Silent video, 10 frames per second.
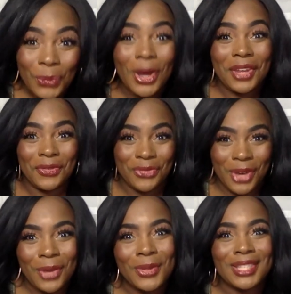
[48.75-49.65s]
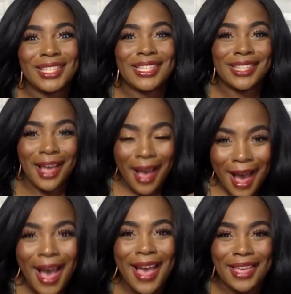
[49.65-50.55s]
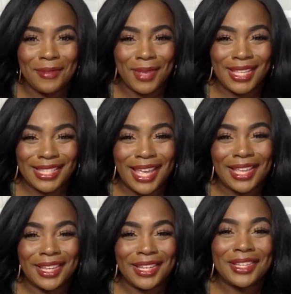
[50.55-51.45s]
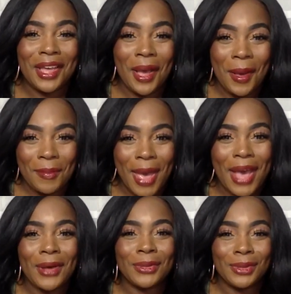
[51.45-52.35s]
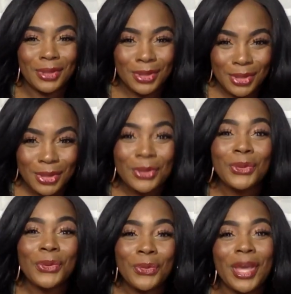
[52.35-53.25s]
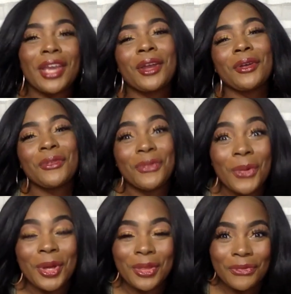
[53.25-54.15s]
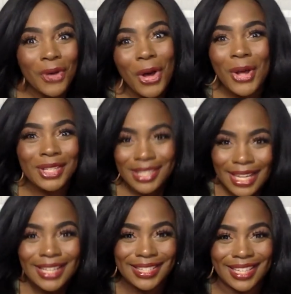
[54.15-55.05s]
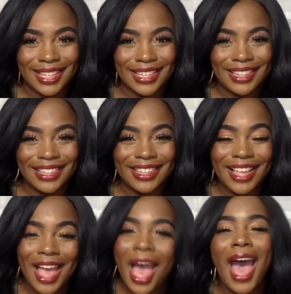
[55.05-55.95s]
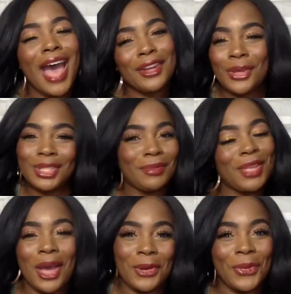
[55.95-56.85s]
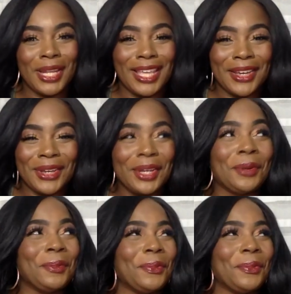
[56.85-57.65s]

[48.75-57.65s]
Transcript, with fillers: what fragrances I am excited about to wear for the fall season. I know some of y'all don't want to hear it,